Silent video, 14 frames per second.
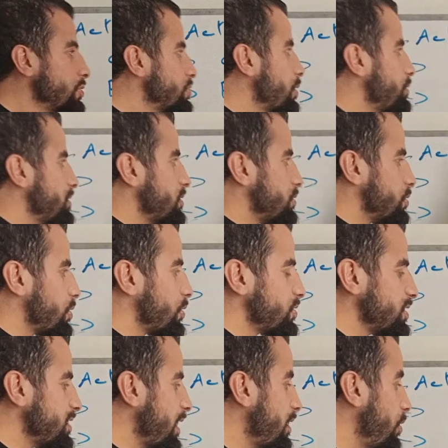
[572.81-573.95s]
So we need to
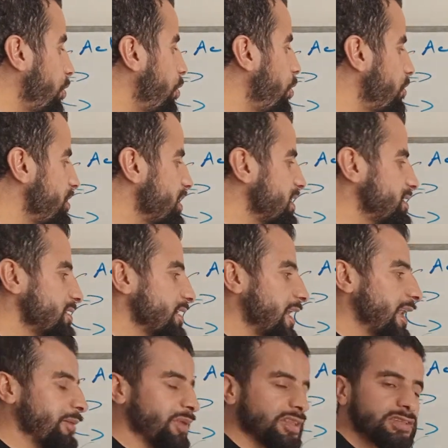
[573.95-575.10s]
consider all these
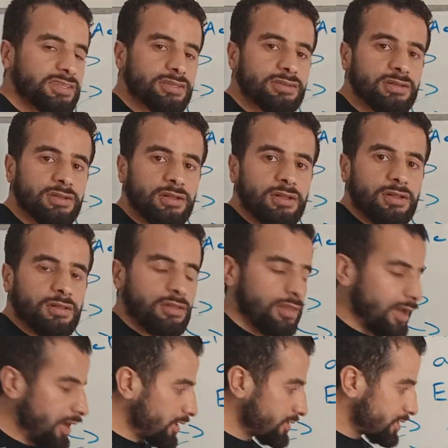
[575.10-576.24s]
elements
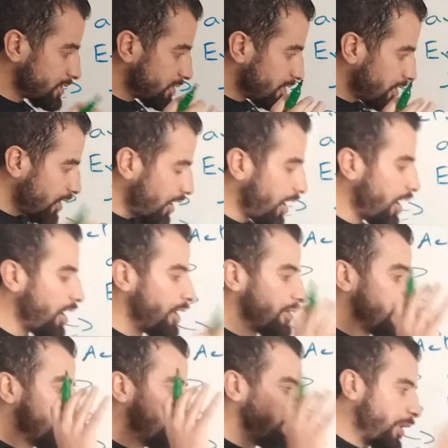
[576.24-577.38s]
that
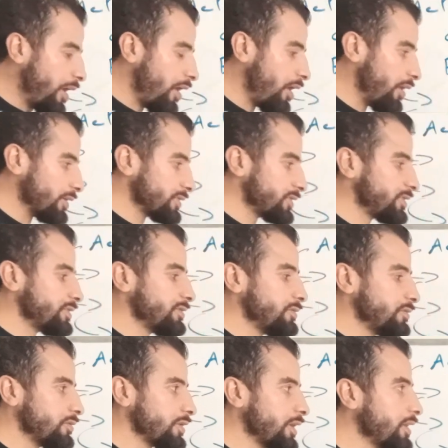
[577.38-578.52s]
are parts,
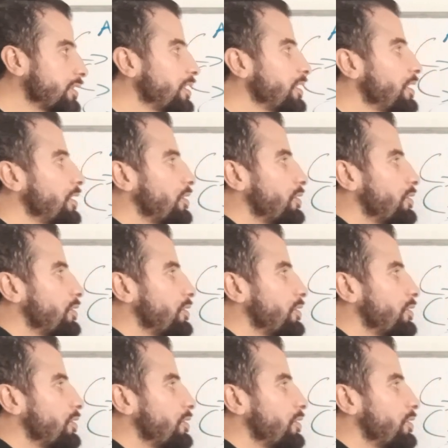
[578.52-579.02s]
okay,